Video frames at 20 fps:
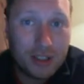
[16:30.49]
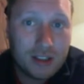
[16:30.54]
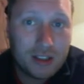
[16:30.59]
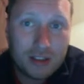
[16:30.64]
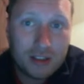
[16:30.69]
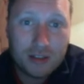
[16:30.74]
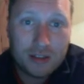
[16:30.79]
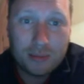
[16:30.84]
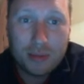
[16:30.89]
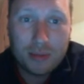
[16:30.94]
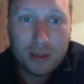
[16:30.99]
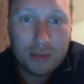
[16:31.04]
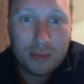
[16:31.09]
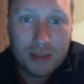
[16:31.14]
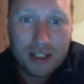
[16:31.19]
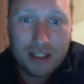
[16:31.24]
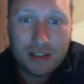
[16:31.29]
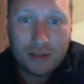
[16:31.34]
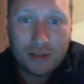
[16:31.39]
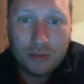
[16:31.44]
into the Premier
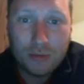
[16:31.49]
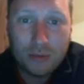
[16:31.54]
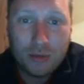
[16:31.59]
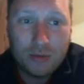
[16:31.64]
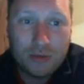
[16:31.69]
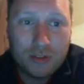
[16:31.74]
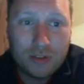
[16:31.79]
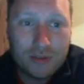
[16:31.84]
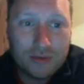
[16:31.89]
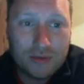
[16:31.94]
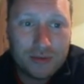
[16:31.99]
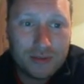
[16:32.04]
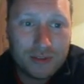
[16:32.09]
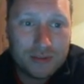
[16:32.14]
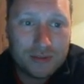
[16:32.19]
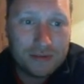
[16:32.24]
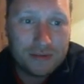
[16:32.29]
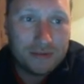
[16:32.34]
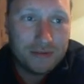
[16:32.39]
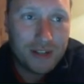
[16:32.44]
League. So Wolves
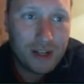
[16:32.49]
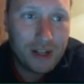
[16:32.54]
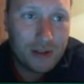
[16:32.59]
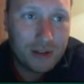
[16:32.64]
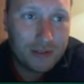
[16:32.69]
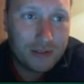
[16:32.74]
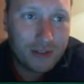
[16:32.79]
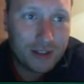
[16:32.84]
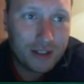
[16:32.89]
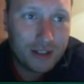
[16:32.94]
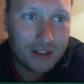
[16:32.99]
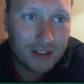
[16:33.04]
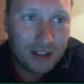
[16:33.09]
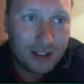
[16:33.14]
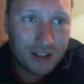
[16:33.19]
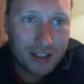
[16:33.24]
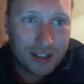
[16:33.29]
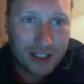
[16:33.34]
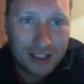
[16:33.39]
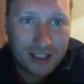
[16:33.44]
very, very
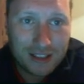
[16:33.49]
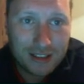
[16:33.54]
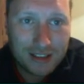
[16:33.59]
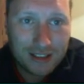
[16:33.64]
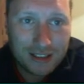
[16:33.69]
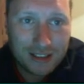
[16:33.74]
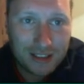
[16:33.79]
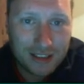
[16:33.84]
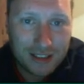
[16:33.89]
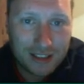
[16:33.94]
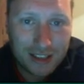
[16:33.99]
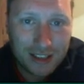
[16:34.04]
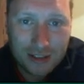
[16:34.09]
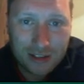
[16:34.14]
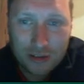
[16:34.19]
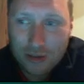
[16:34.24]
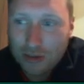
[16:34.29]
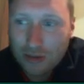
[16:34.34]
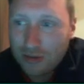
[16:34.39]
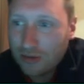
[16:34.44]
unlucky in
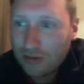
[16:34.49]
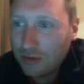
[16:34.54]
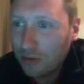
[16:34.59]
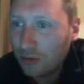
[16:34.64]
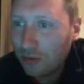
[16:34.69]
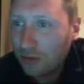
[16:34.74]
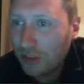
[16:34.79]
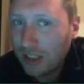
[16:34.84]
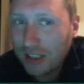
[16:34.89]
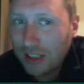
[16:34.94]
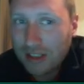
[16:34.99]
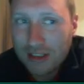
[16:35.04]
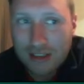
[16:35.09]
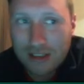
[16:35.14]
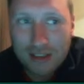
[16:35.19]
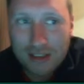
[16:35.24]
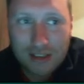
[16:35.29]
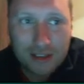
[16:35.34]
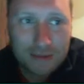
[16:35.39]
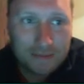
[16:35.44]
these two
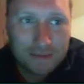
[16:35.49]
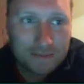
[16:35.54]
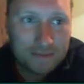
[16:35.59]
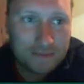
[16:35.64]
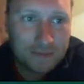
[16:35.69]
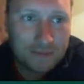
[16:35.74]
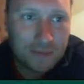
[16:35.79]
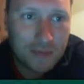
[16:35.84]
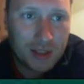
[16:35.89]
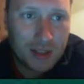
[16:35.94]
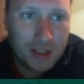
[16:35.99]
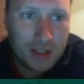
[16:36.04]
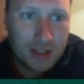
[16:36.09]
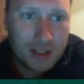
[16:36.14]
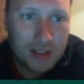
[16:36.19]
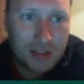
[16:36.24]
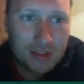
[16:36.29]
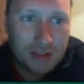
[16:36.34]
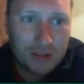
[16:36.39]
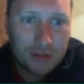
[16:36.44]
seasons
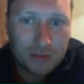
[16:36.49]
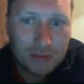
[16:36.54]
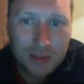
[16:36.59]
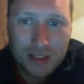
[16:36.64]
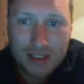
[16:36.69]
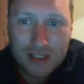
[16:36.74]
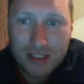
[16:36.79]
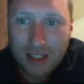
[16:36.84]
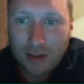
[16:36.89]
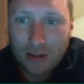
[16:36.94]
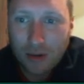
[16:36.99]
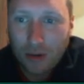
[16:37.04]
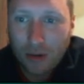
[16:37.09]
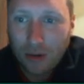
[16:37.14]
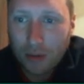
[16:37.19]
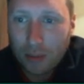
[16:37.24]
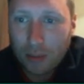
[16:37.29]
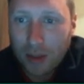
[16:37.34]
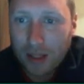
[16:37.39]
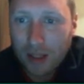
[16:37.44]
to have missed out on
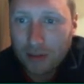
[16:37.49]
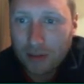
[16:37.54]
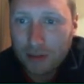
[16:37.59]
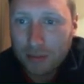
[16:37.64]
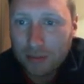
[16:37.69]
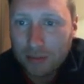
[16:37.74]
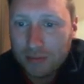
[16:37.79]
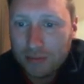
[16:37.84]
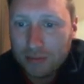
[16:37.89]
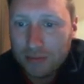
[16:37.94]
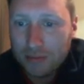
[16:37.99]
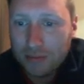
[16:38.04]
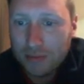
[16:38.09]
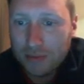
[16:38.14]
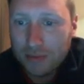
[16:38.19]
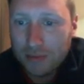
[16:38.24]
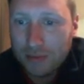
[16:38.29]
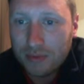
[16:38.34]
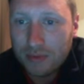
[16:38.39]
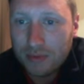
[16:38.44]
the playoffs.
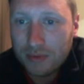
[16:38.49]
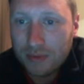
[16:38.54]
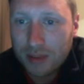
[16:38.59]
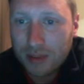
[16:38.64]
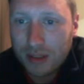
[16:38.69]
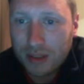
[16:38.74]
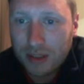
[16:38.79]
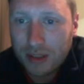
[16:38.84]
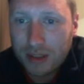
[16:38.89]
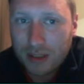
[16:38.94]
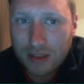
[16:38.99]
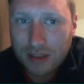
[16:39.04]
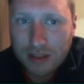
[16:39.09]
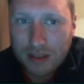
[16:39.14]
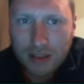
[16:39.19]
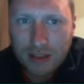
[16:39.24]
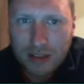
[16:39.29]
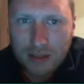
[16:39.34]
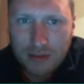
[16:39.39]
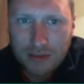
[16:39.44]

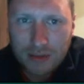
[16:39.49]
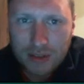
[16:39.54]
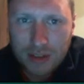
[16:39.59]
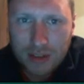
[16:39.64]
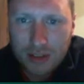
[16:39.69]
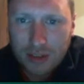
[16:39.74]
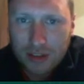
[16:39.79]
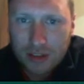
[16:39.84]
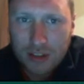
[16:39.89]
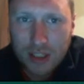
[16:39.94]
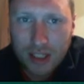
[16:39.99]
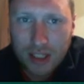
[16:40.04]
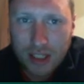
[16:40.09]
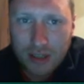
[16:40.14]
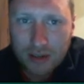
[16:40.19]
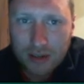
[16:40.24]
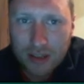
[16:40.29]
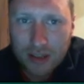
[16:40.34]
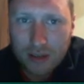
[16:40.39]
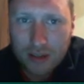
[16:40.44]
Did I even, did I check
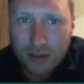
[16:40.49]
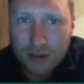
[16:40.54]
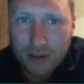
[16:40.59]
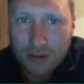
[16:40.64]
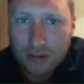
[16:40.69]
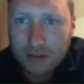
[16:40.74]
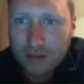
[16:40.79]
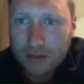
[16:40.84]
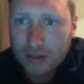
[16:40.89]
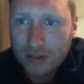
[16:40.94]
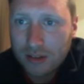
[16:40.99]
how they got on